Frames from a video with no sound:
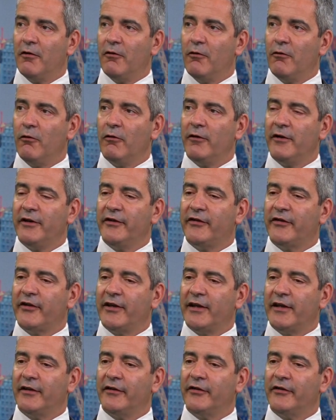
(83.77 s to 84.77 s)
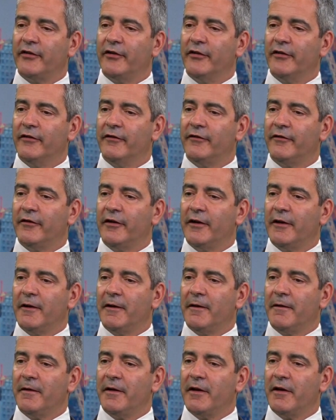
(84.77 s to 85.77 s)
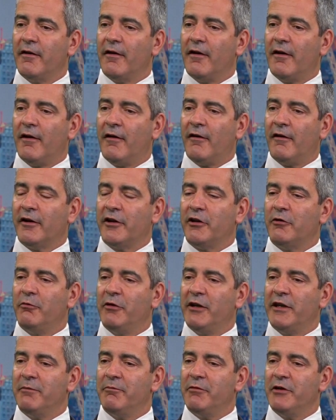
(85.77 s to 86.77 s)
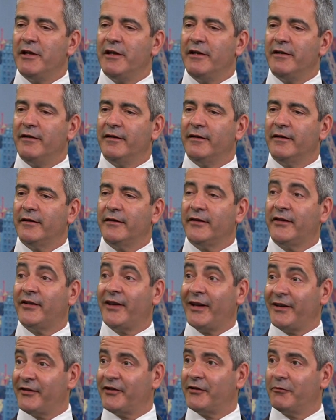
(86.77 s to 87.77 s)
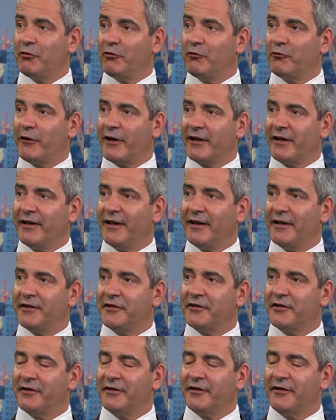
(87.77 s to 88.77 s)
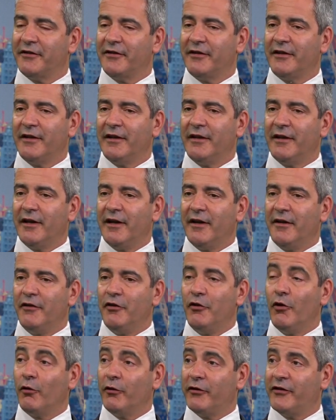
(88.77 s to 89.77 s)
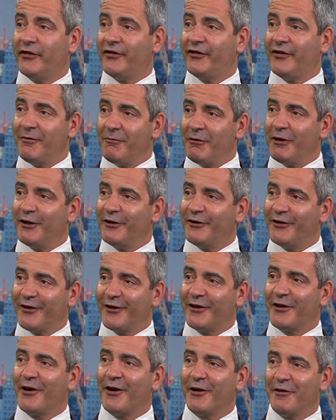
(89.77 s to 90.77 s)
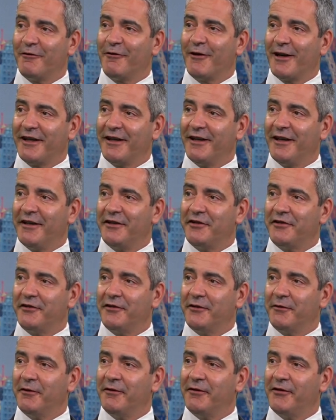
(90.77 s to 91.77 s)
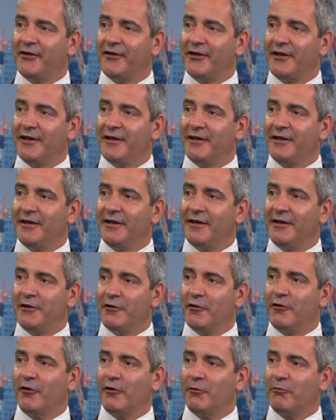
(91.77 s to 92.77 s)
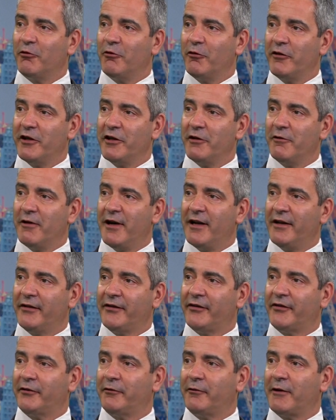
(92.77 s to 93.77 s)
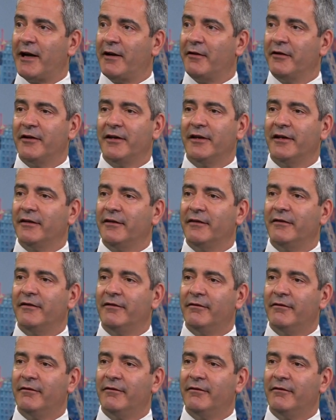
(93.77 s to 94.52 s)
All these things have, arguably been sensible regulations and not dissimilar to the kind of regulations we've seen in Europe or the US surrounding